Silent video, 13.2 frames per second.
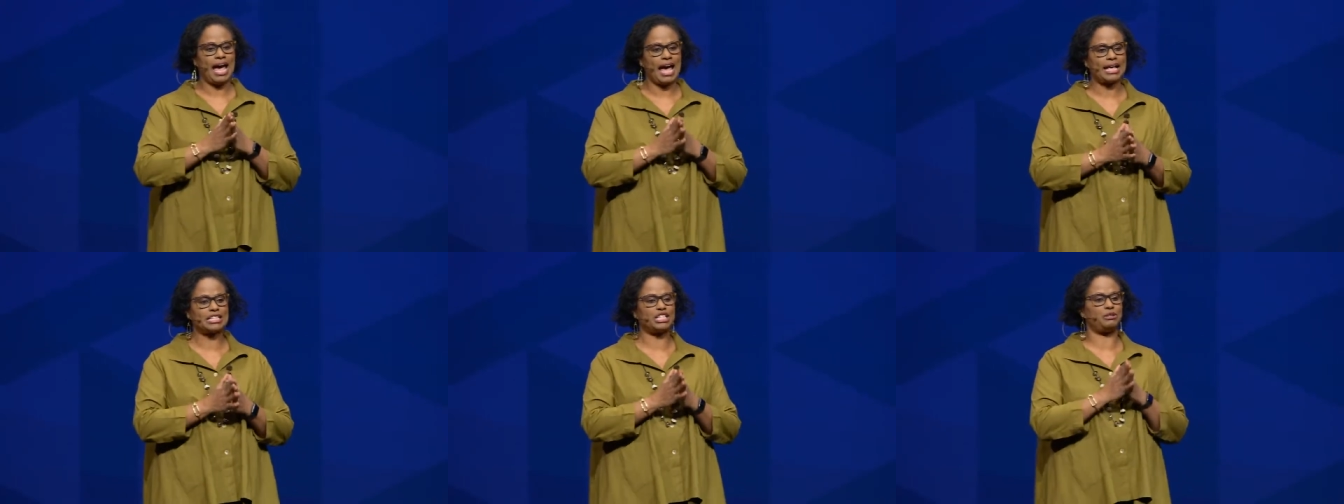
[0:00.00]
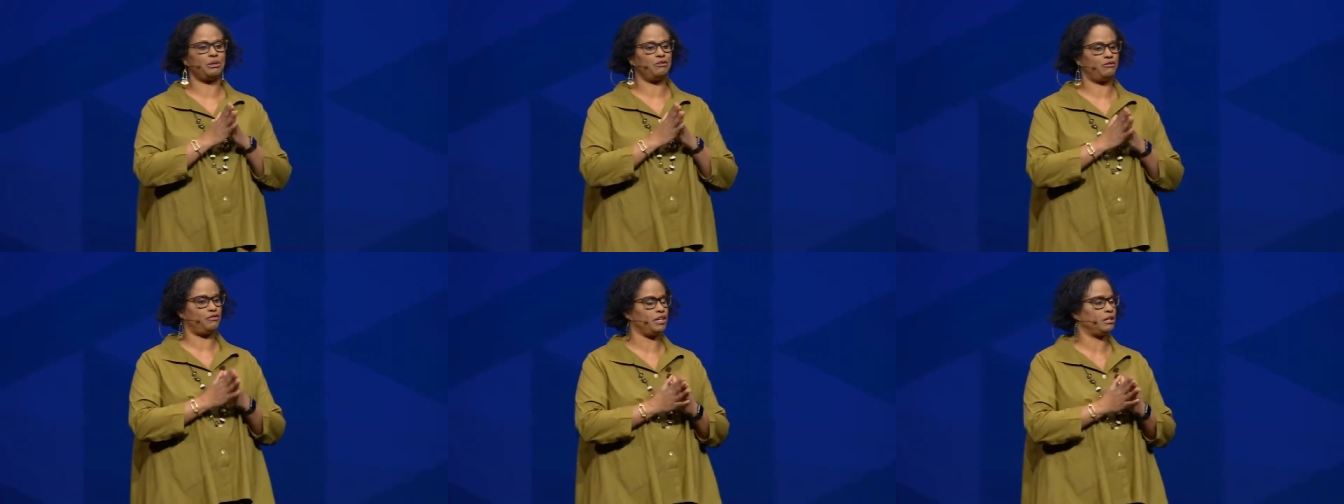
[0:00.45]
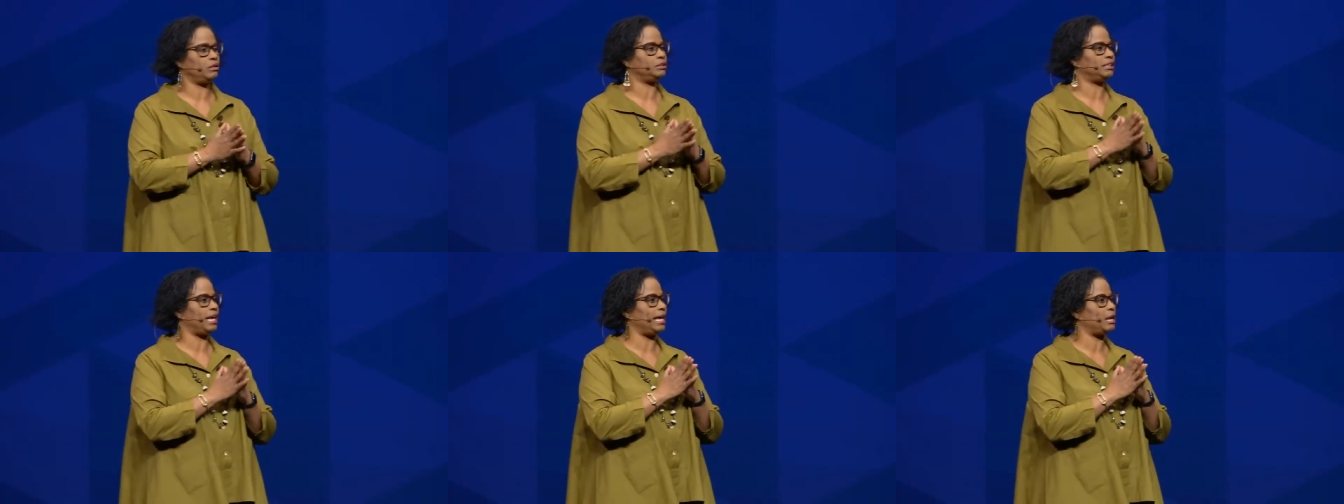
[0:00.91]
has to be
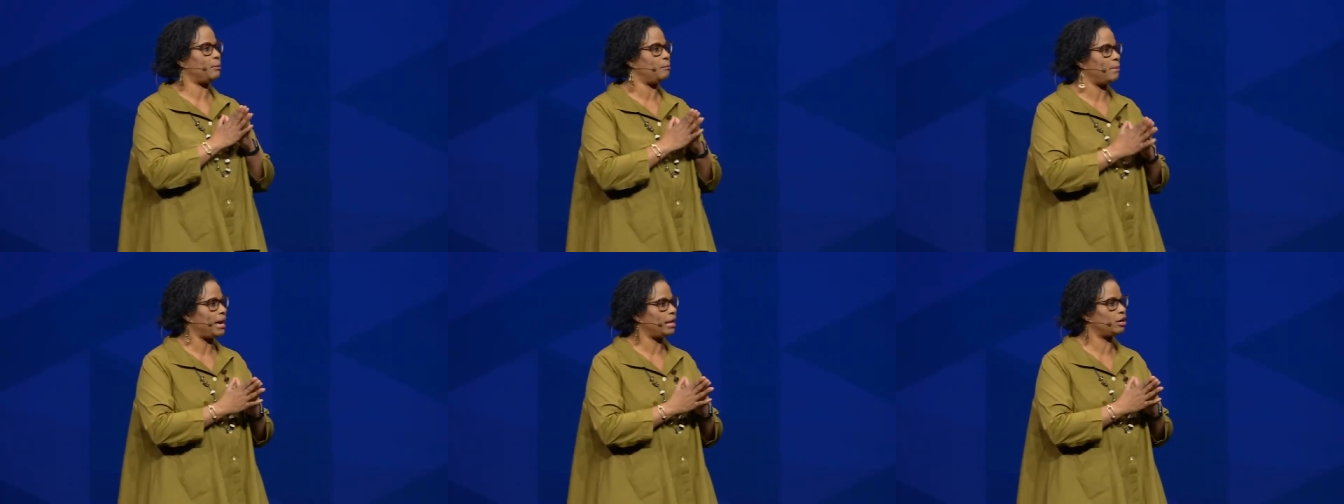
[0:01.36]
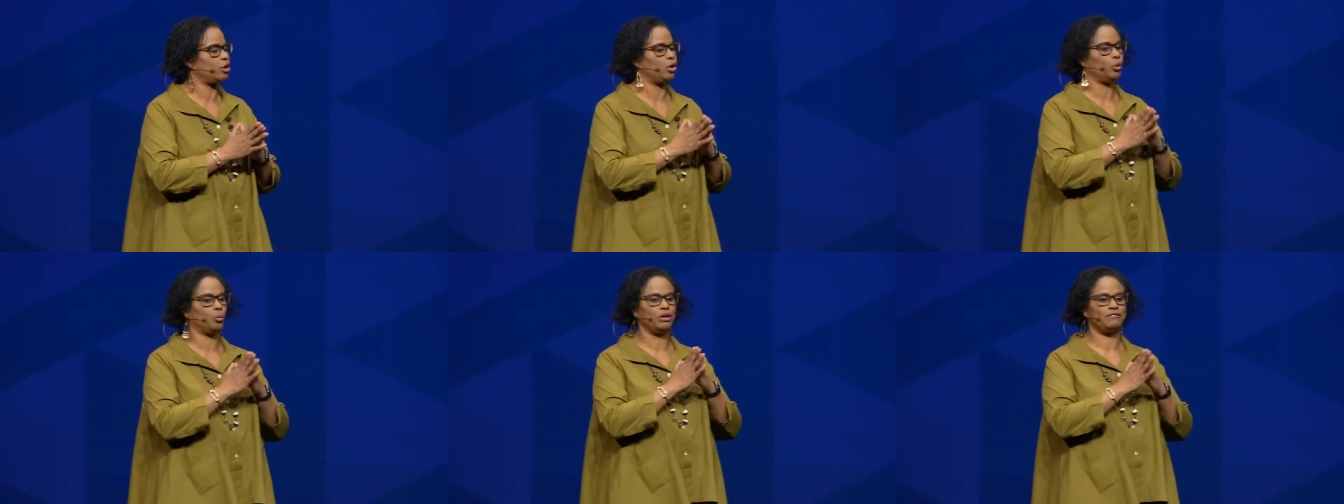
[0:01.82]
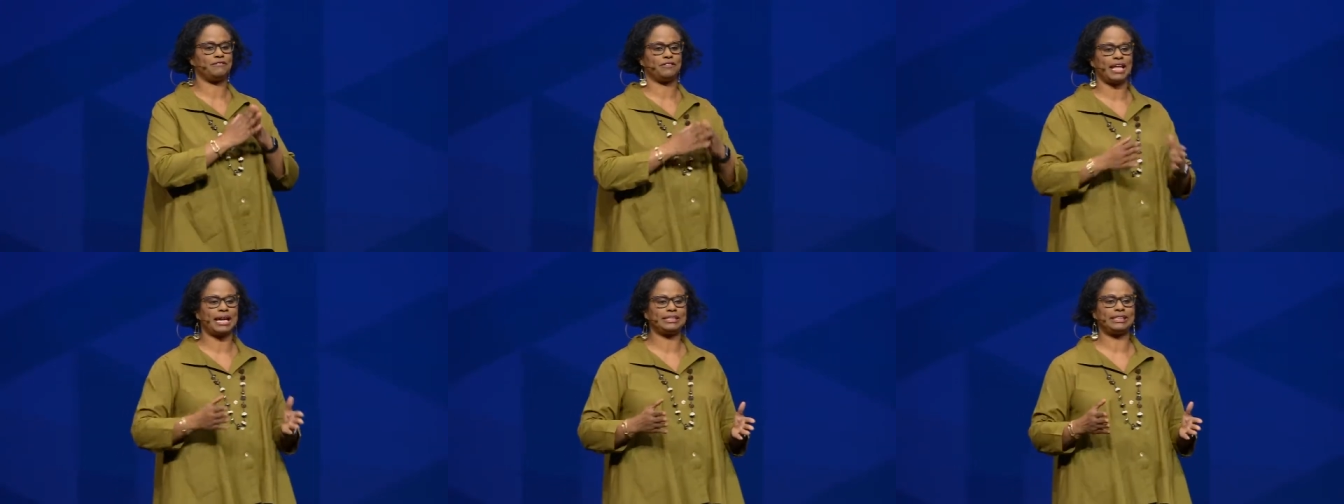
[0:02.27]
filled in a manner
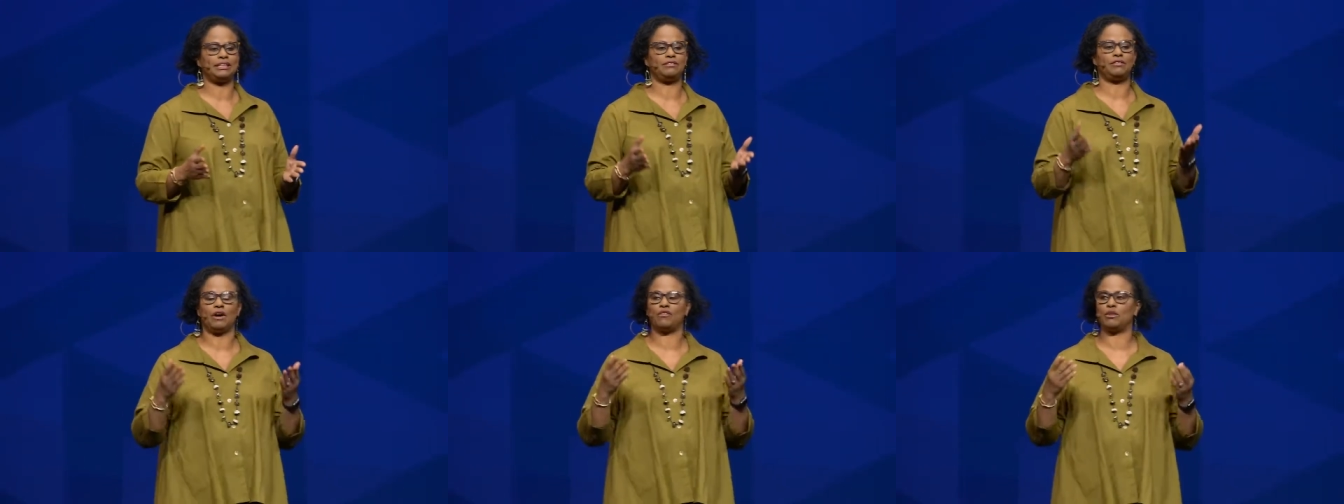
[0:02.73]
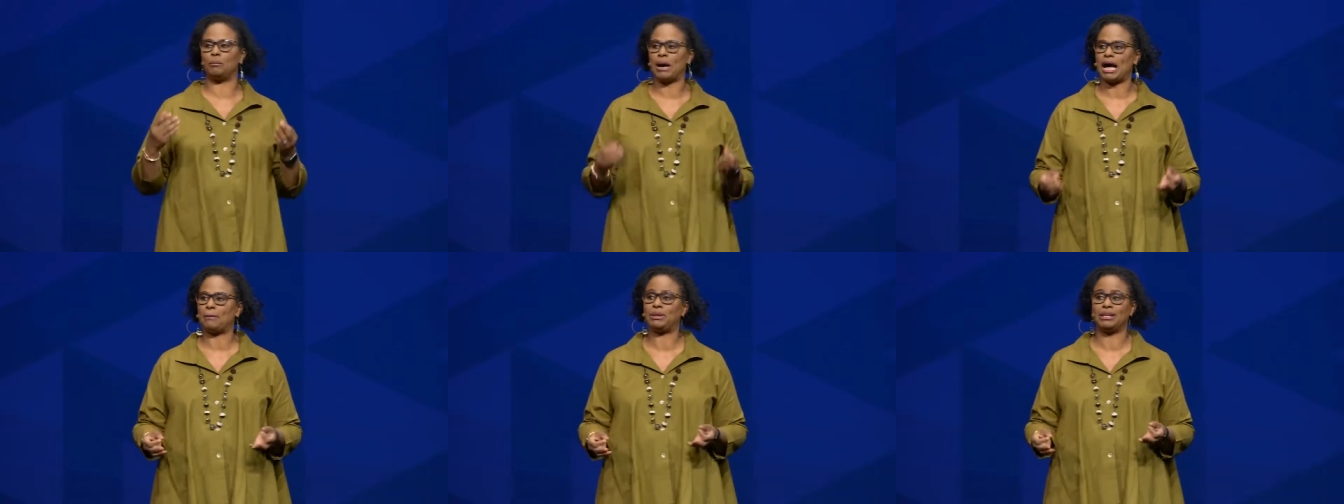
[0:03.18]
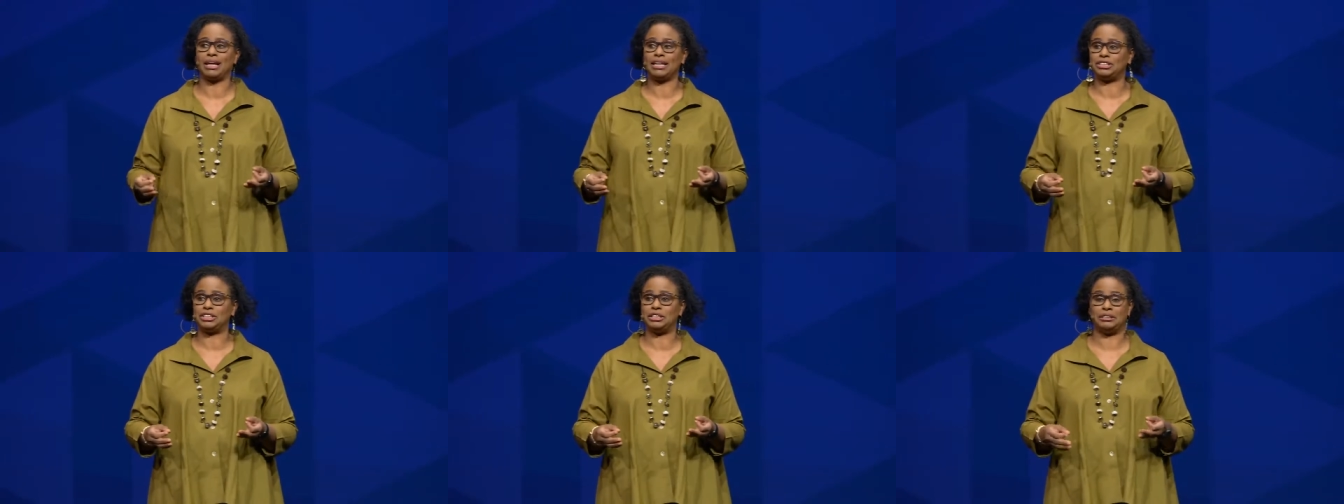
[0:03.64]
reflective of the
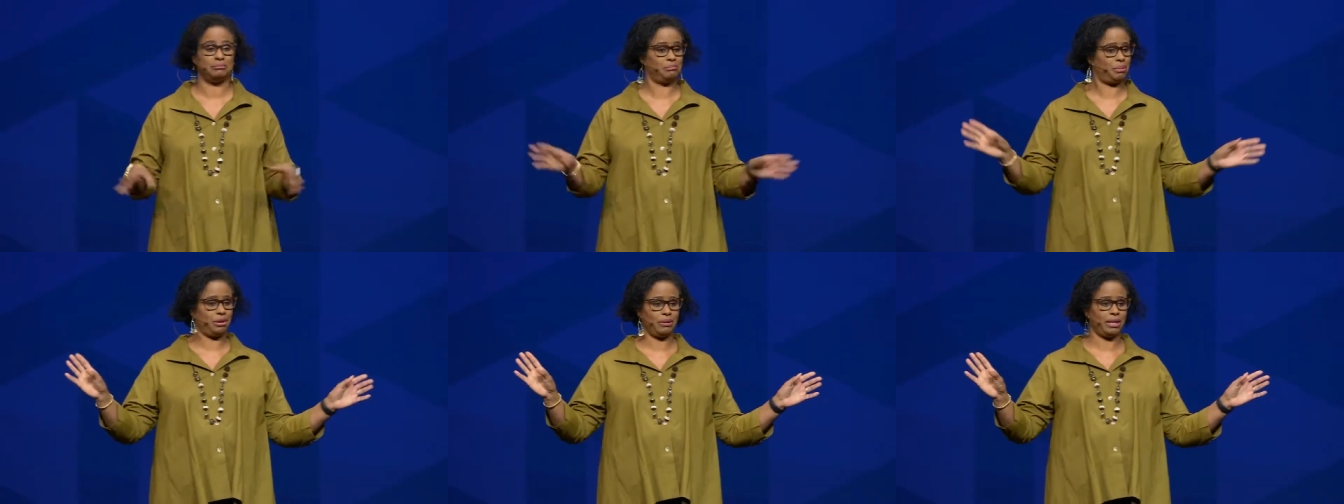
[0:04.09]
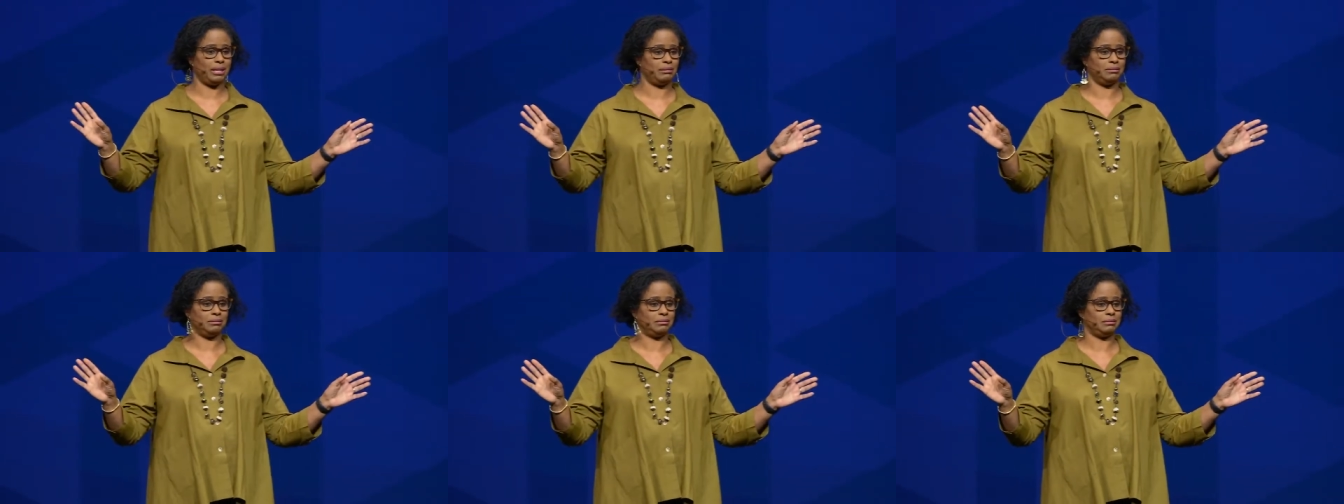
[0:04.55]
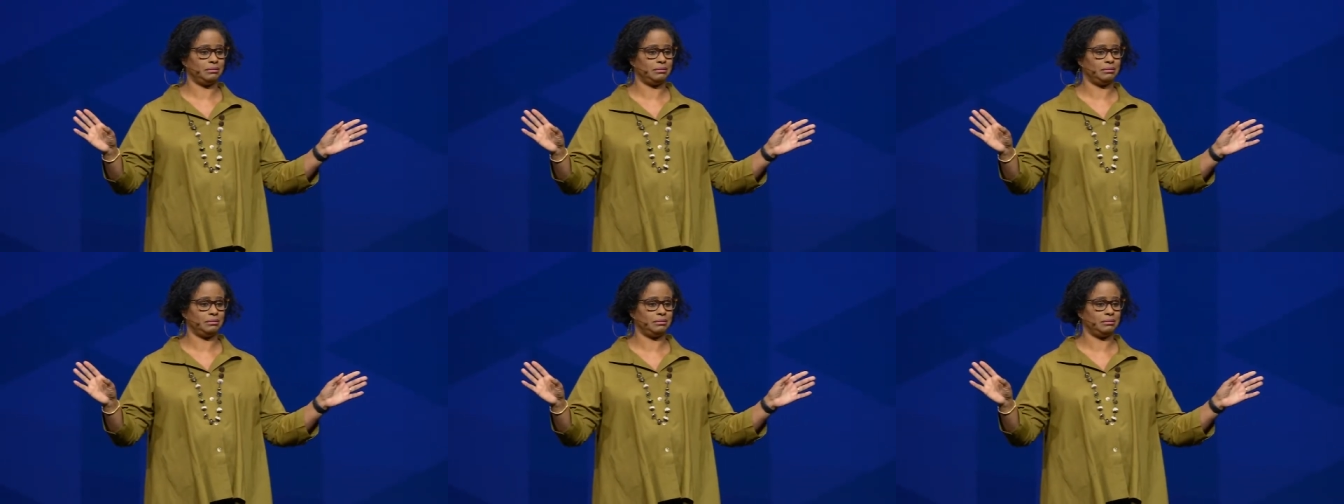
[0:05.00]
population, period.